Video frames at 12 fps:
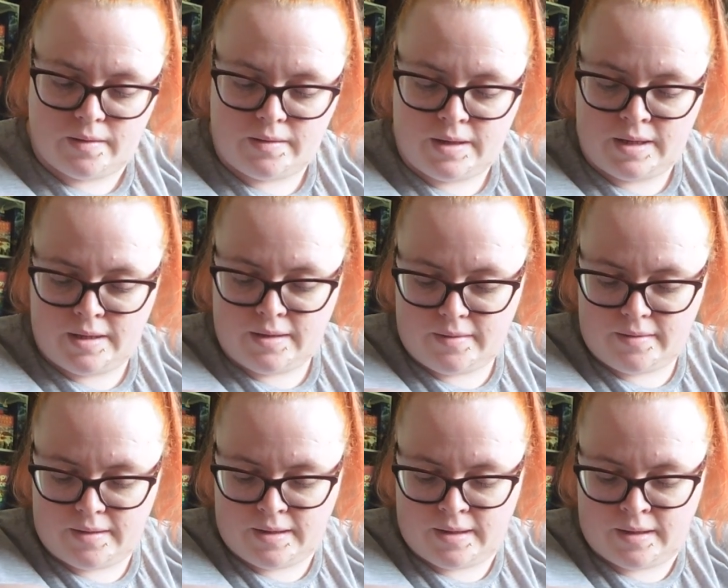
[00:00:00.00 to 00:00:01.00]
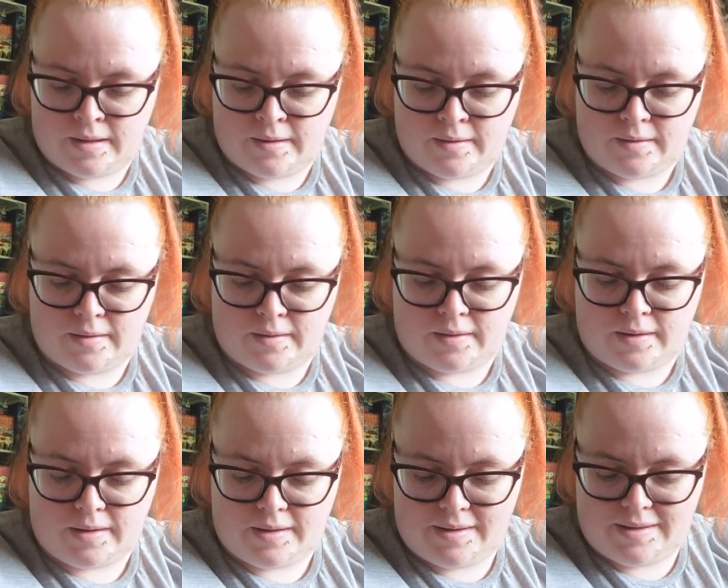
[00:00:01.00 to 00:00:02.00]
that and like
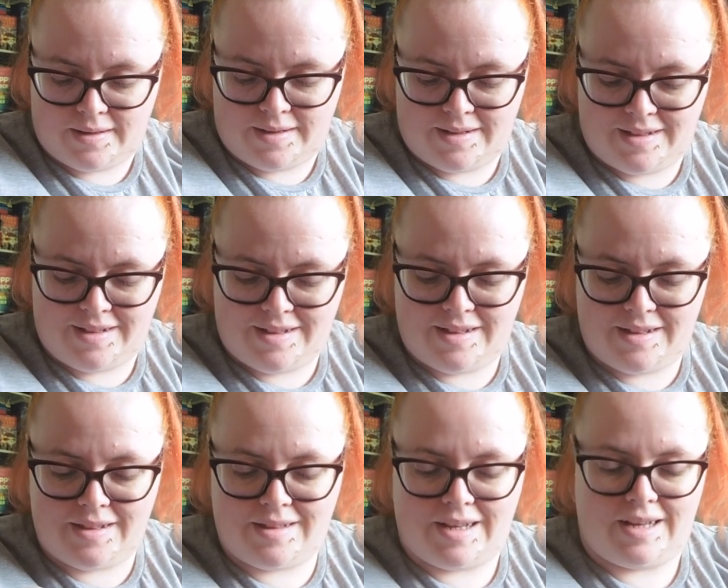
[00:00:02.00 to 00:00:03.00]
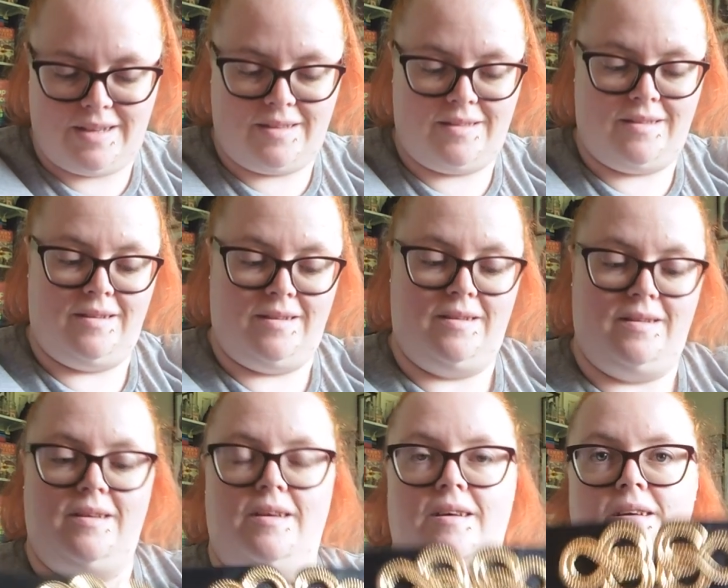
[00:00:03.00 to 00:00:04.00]
that.
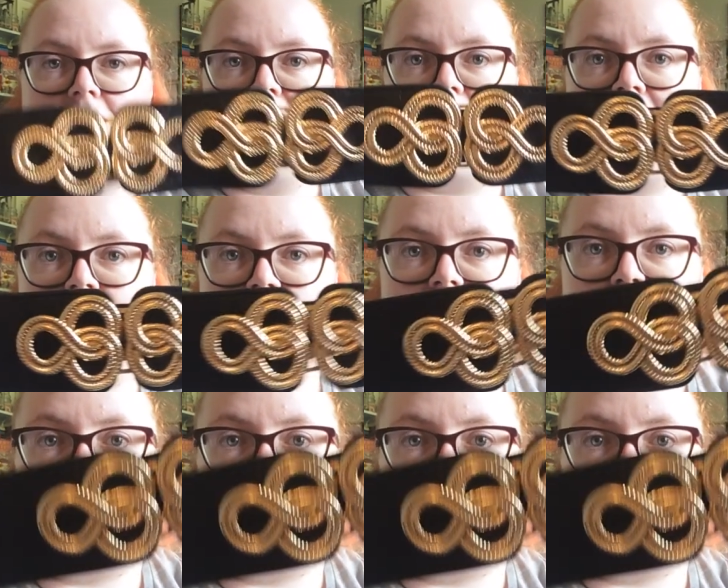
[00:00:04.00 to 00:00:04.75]
So that would